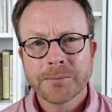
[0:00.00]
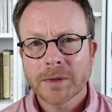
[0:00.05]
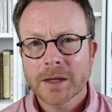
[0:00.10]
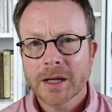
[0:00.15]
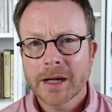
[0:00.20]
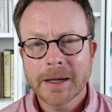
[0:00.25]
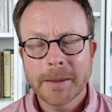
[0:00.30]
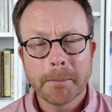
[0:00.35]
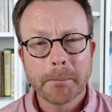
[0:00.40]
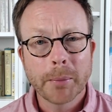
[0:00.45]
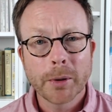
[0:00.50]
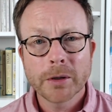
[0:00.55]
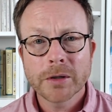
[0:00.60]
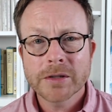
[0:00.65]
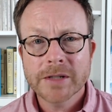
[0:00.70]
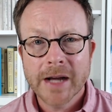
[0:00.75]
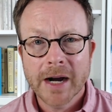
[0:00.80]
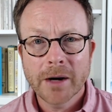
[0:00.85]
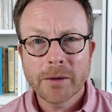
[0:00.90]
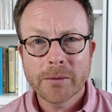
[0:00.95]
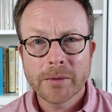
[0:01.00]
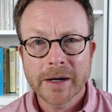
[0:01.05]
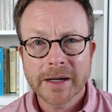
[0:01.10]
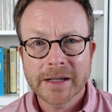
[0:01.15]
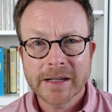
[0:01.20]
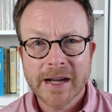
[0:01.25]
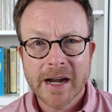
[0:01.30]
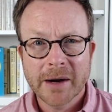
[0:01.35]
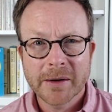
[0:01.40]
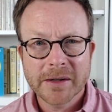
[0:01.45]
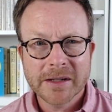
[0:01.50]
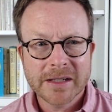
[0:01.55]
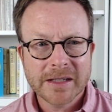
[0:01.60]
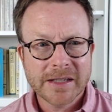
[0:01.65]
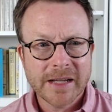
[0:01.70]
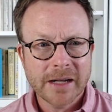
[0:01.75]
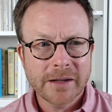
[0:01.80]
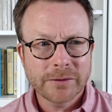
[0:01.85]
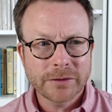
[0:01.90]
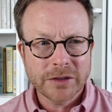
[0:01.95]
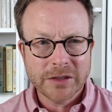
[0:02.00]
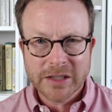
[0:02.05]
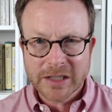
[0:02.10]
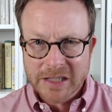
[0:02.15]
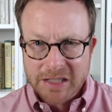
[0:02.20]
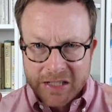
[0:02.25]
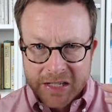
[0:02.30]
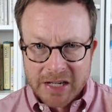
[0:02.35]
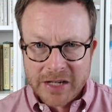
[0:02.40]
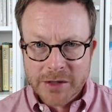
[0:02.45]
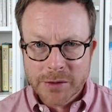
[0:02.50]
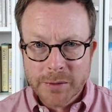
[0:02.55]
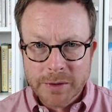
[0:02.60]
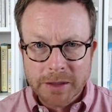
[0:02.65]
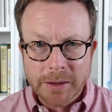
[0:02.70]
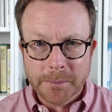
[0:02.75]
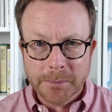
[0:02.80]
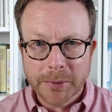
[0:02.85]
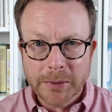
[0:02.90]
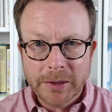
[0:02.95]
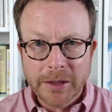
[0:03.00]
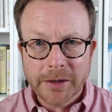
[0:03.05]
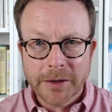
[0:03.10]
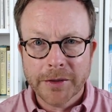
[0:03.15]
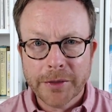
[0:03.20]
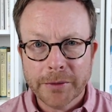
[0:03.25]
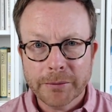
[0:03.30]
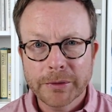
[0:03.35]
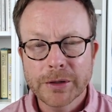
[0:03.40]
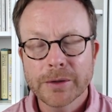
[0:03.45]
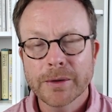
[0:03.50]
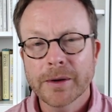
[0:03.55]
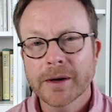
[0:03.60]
kind of burnt out right now, and instead of just continuing to plug through,